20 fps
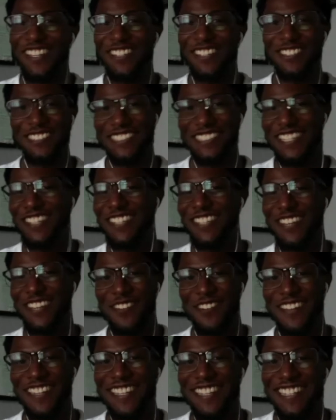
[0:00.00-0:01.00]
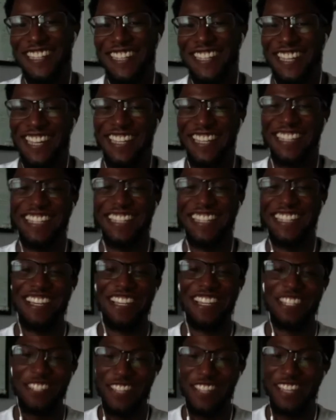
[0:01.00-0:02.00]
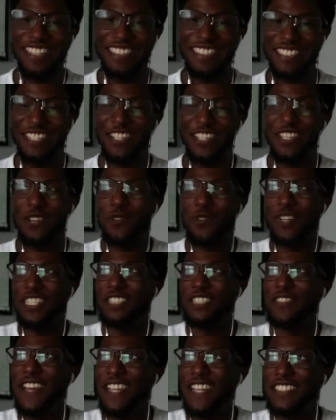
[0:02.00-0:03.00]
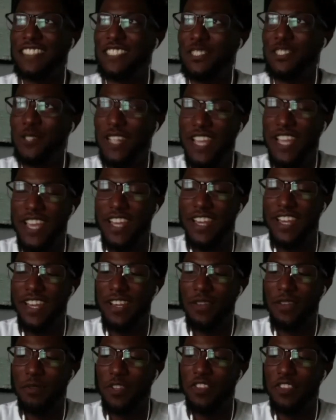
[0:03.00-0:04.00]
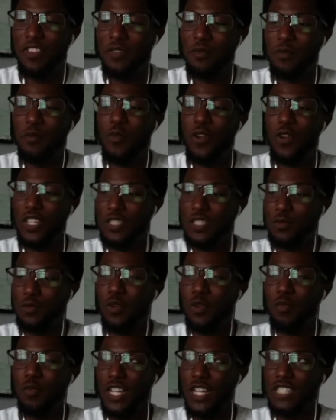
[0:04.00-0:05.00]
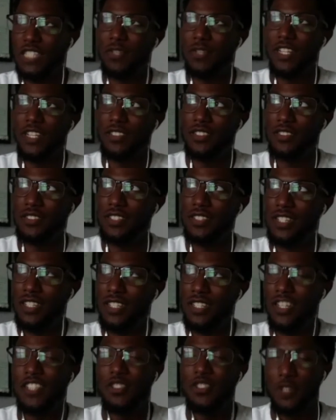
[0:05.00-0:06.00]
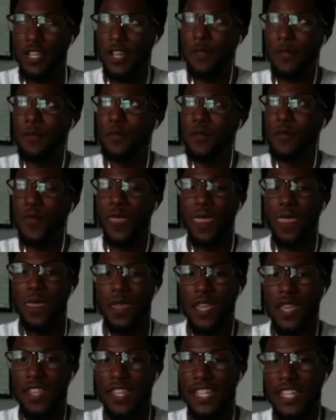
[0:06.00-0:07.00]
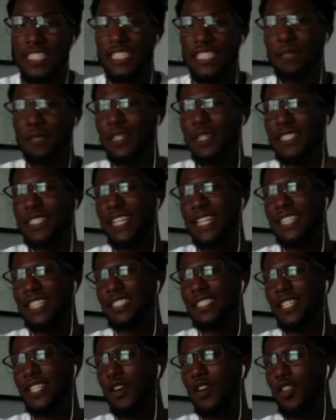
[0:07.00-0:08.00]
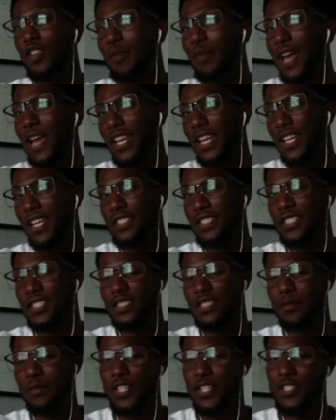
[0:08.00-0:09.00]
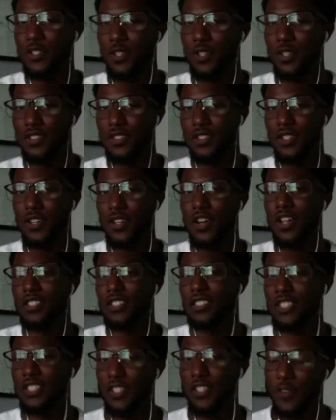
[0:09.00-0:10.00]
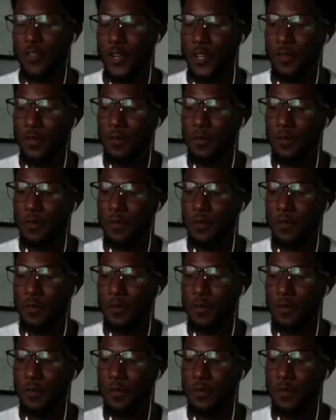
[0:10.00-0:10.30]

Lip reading: scale that one. You got to scale that one as fast as you can with more prospects as you can, and then split test it on the back end just to make sure it's constantly converting.